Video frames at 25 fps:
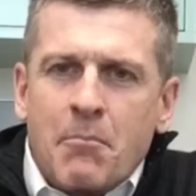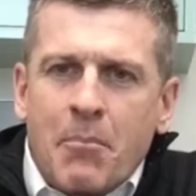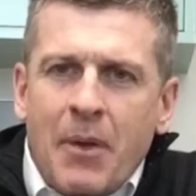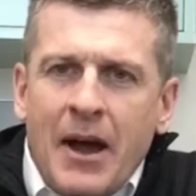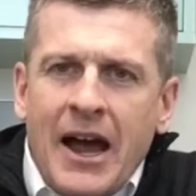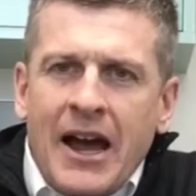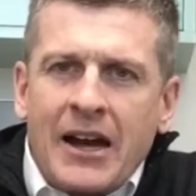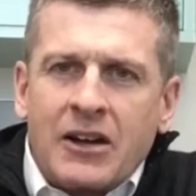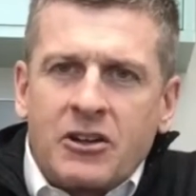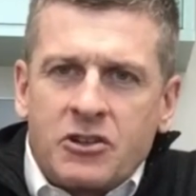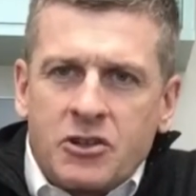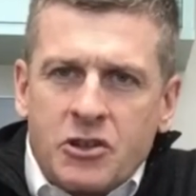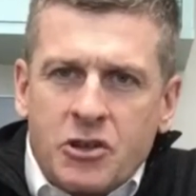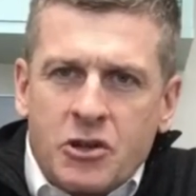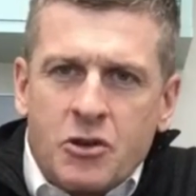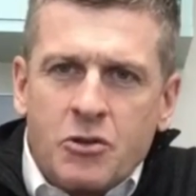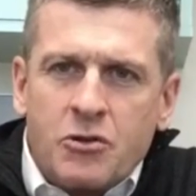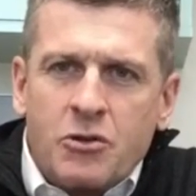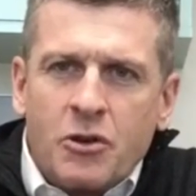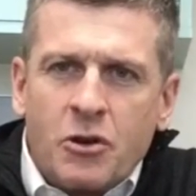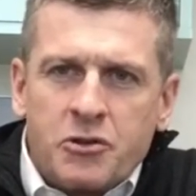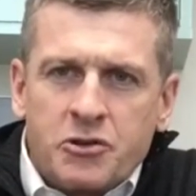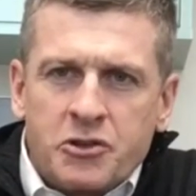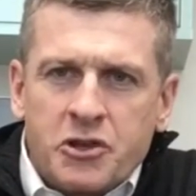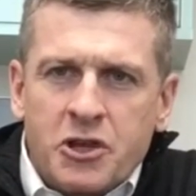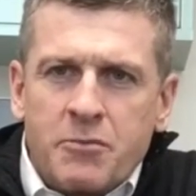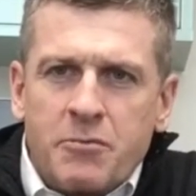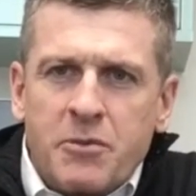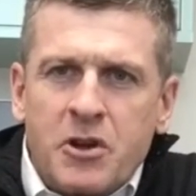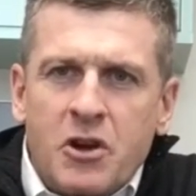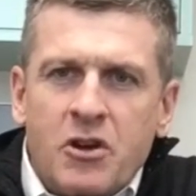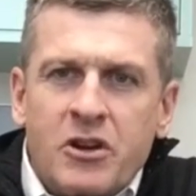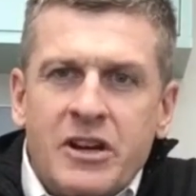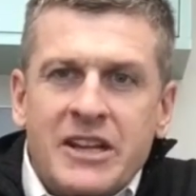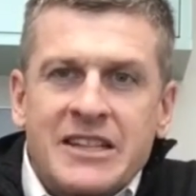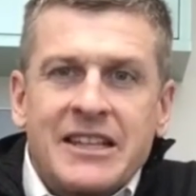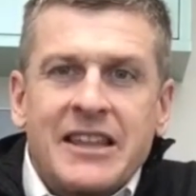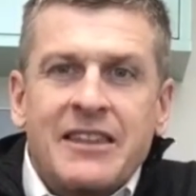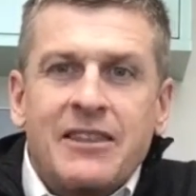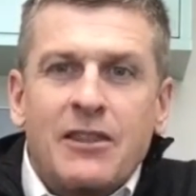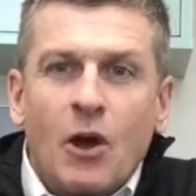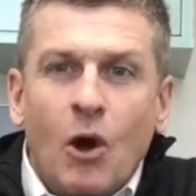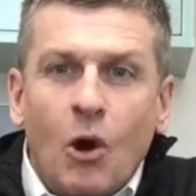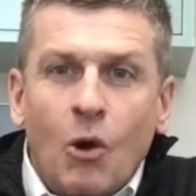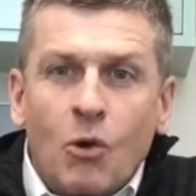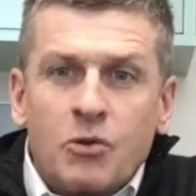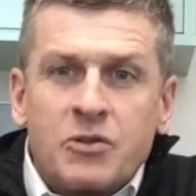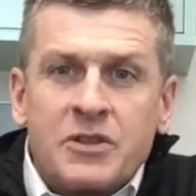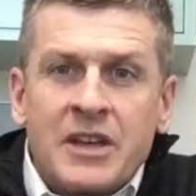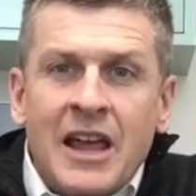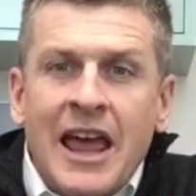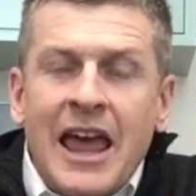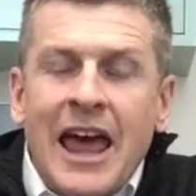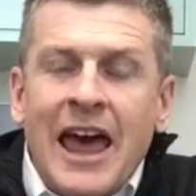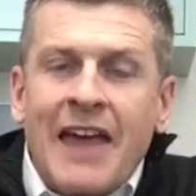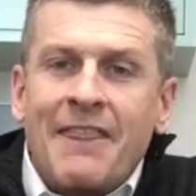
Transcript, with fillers: back to those communities and those